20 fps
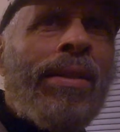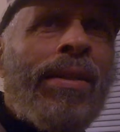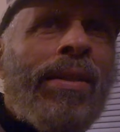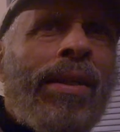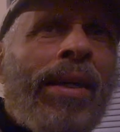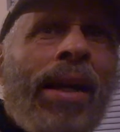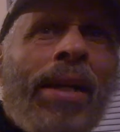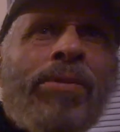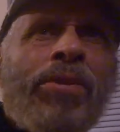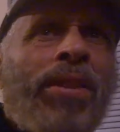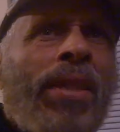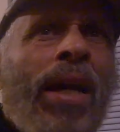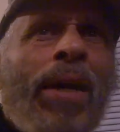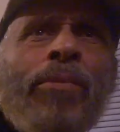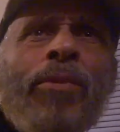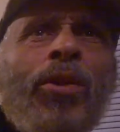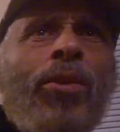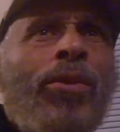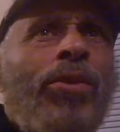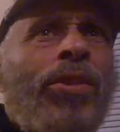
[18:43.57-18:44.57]

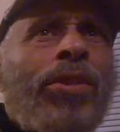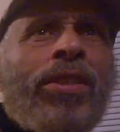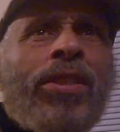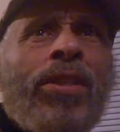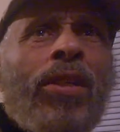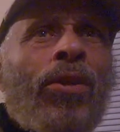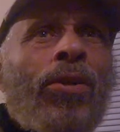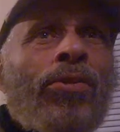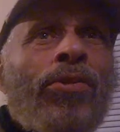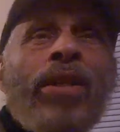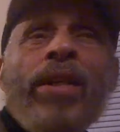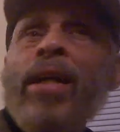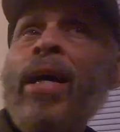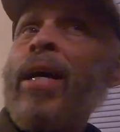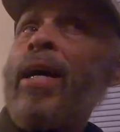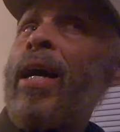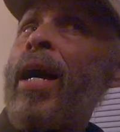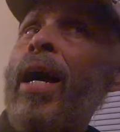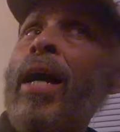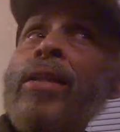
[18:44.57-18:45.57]
I'm new to this whole thing.
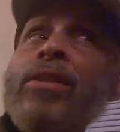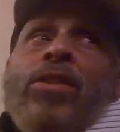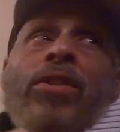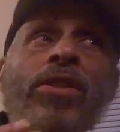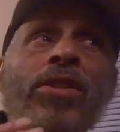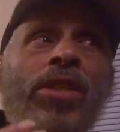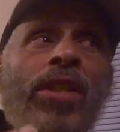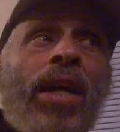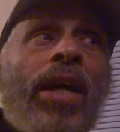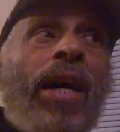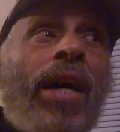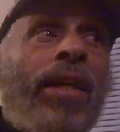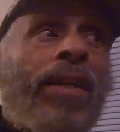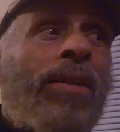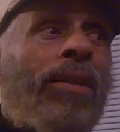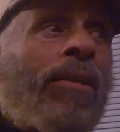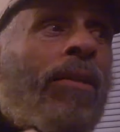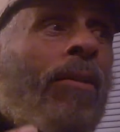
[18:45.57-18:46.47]
I took Shahada